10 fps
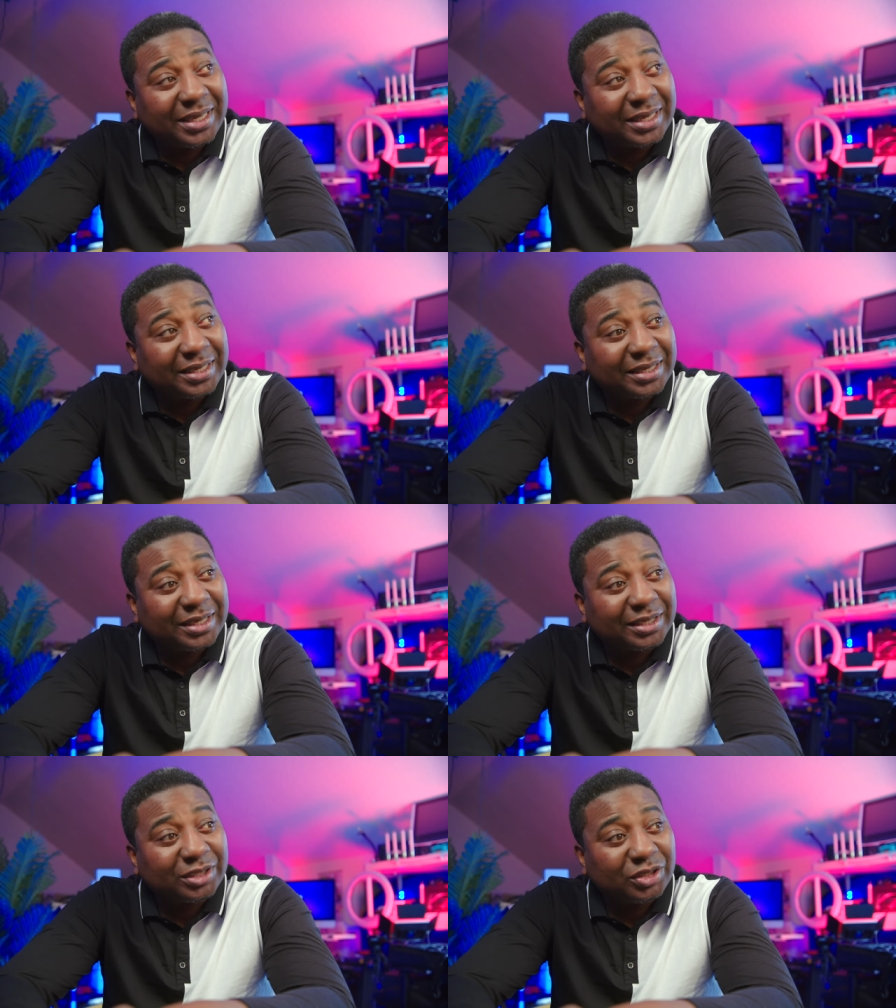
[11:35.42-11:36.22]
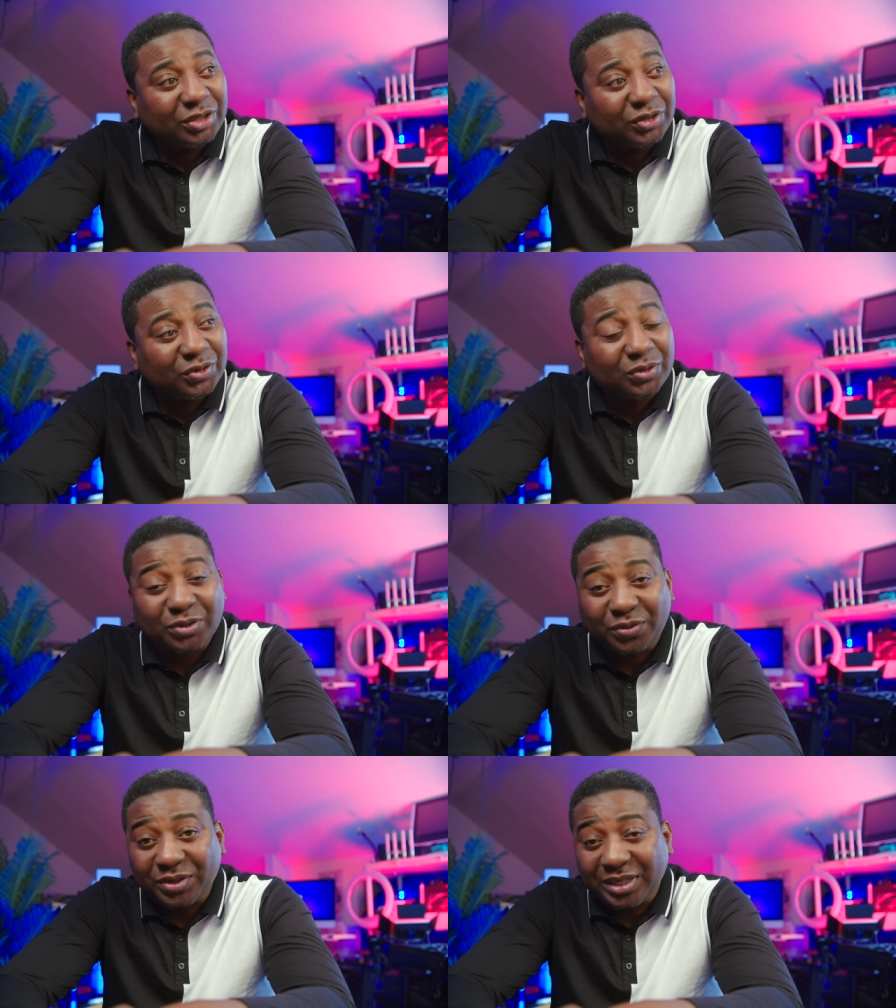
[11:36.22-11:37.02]
in the 2,000
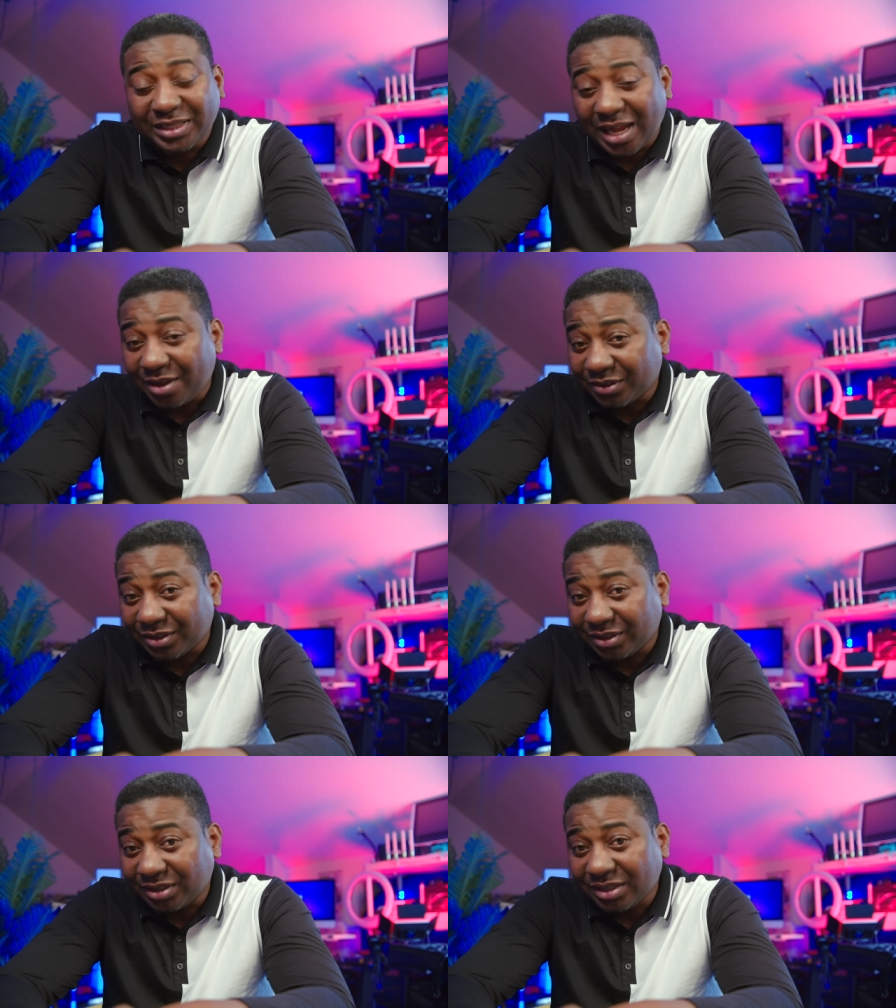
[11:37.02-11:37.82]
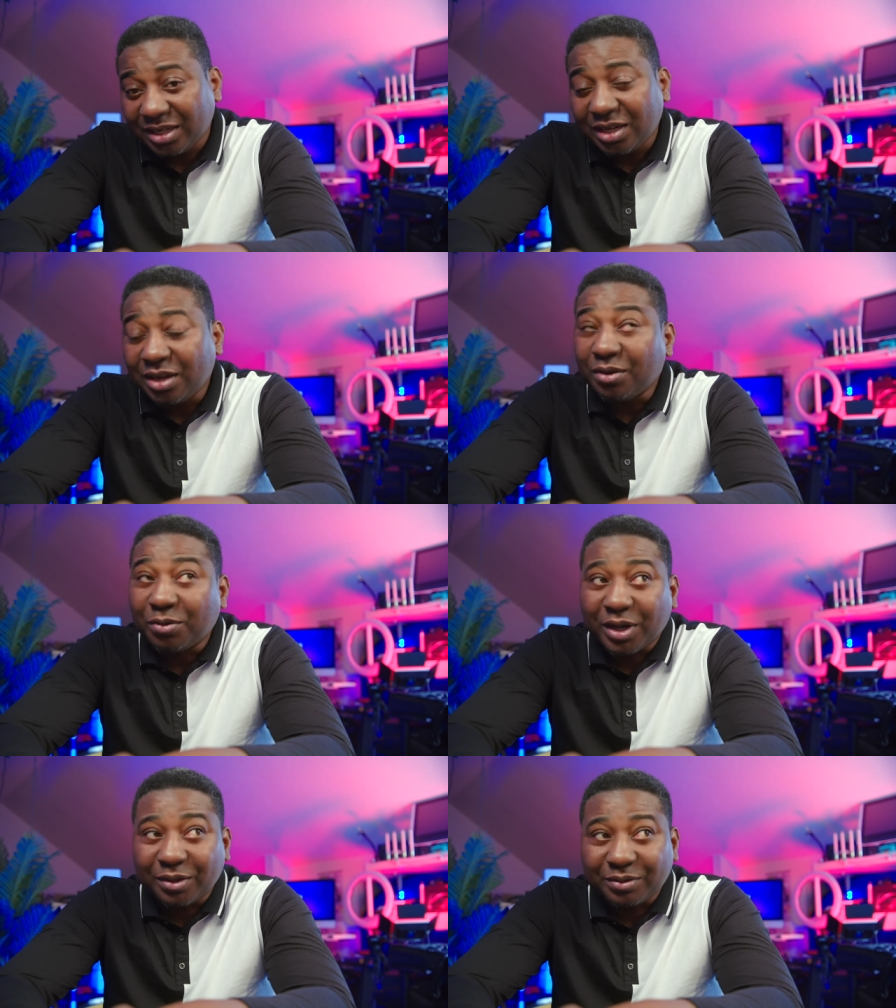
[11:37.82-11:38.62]
to 3,000.
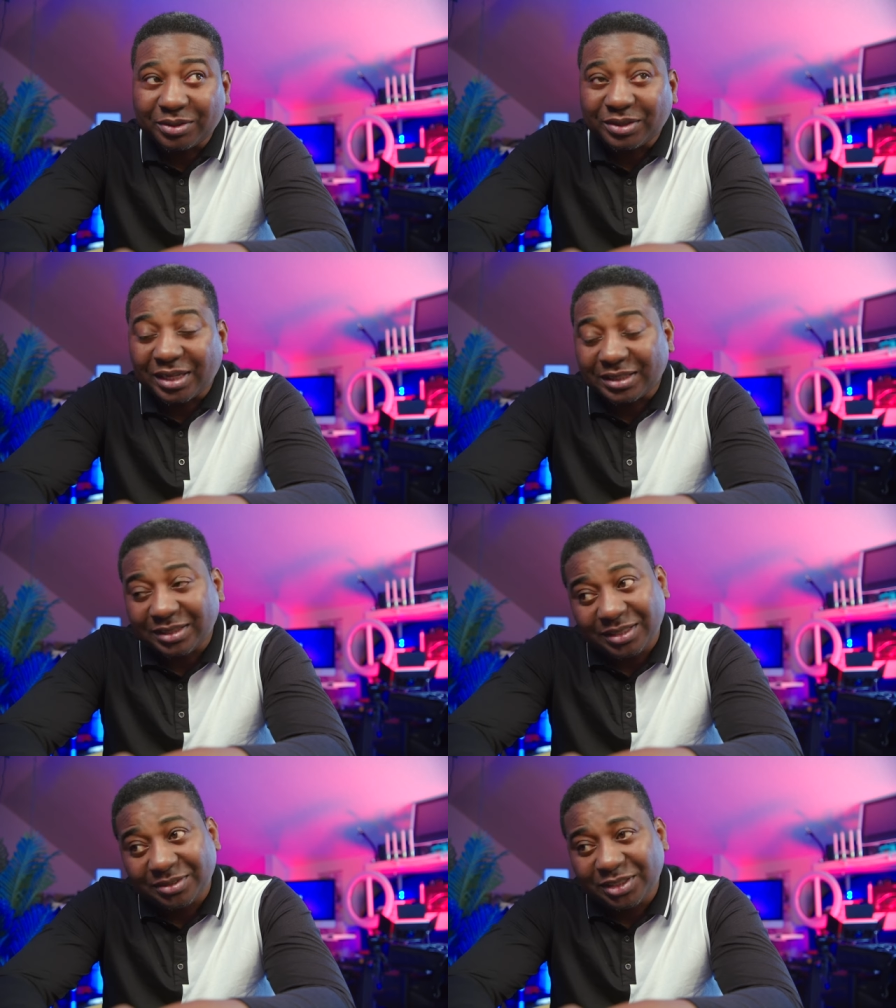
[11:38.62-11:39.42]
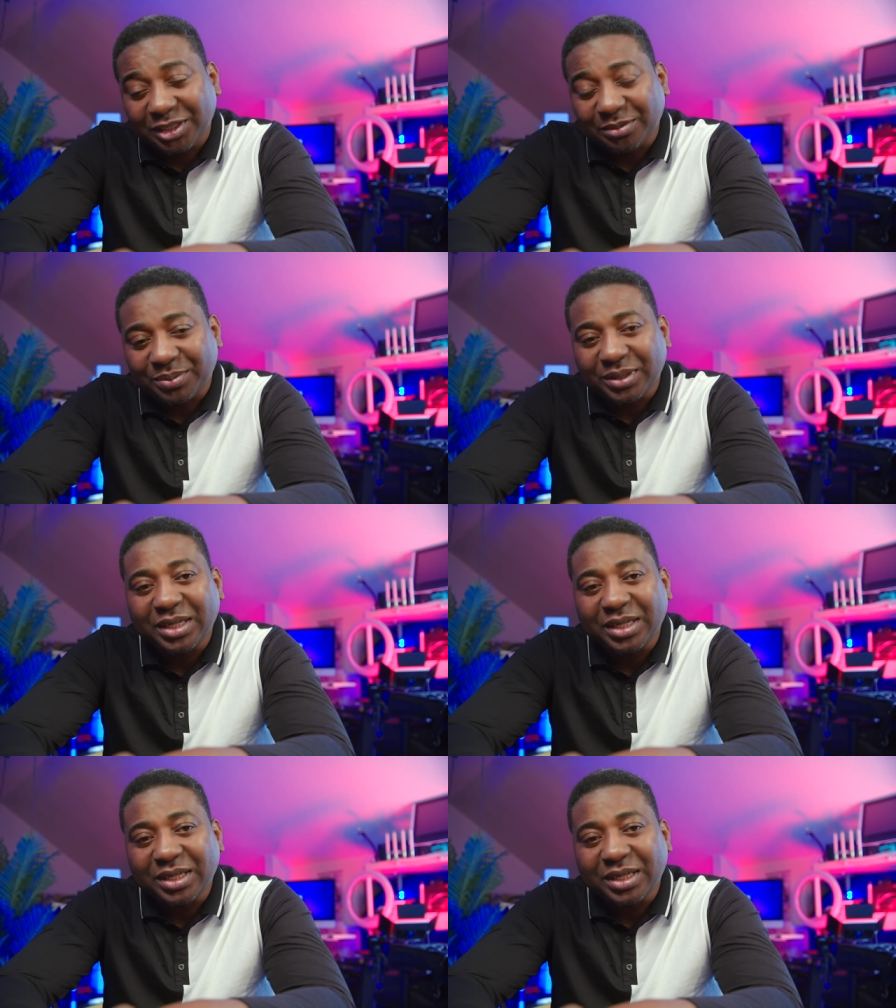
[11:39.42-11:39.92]
Well, those are still cheap.